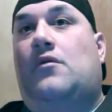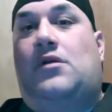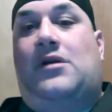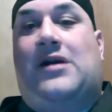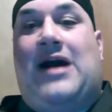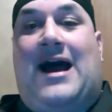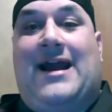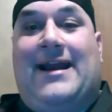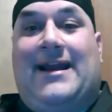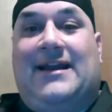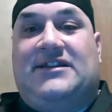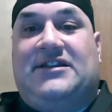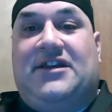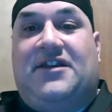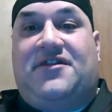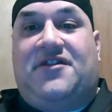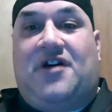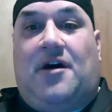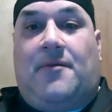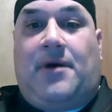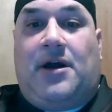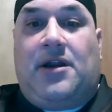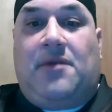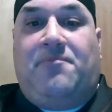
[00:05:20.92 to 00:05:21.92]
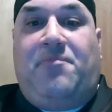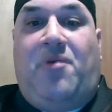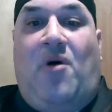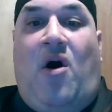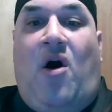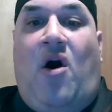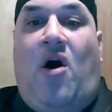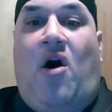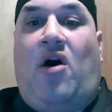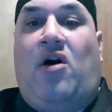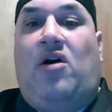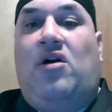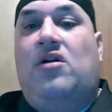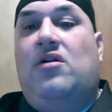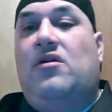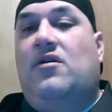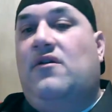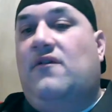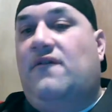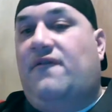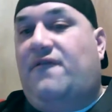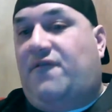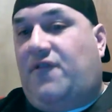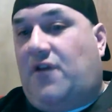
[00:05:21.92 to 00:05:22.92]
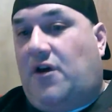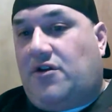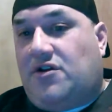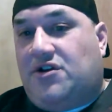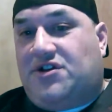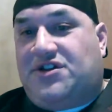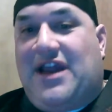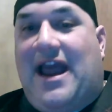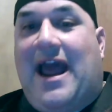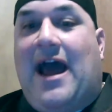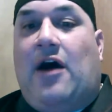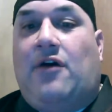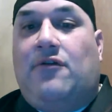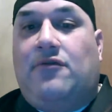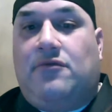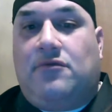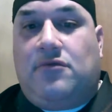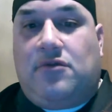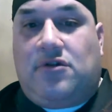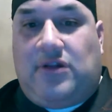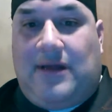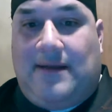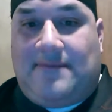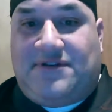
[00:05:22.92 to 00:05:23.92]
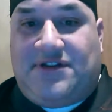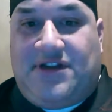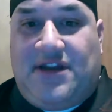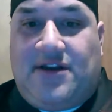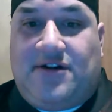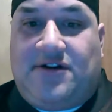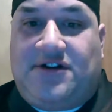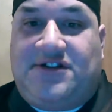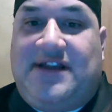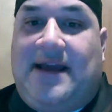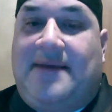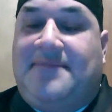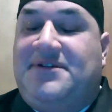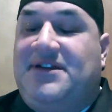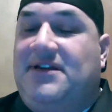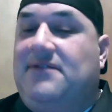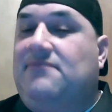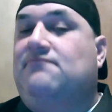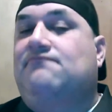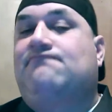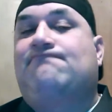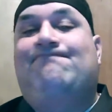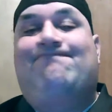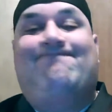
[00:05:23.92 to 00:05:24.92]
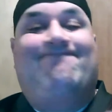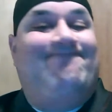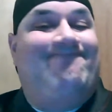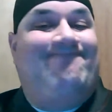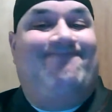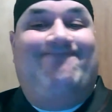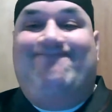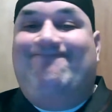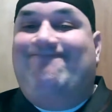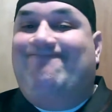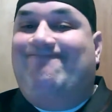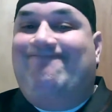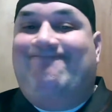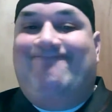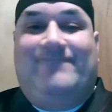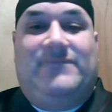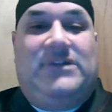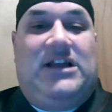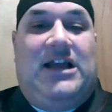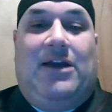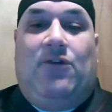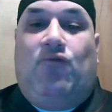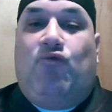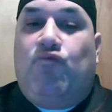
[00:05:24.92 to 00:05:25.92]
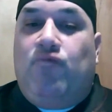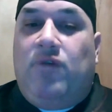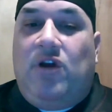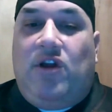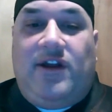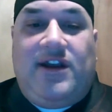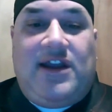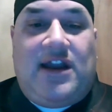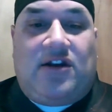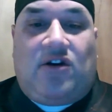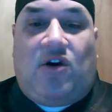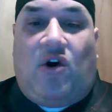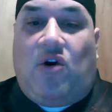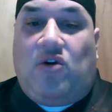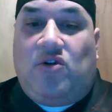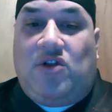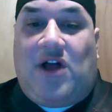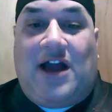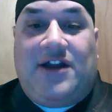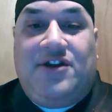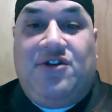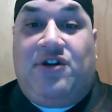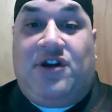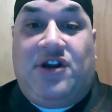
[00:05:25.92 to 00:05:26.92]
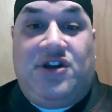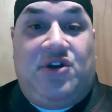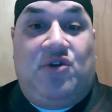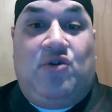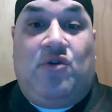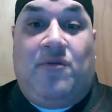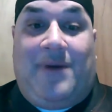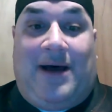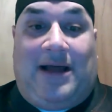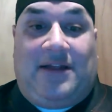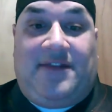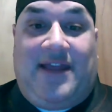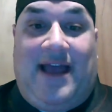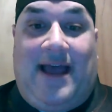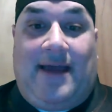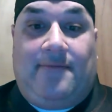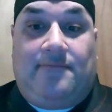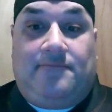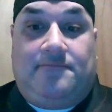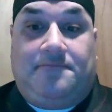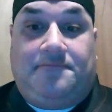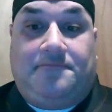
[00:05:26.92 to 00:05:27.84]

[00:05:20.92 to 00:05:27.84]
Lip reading: Guy gets a thumb on a ball, flutters down, Clemson intercepts it. Really not a whole lot you can do about that.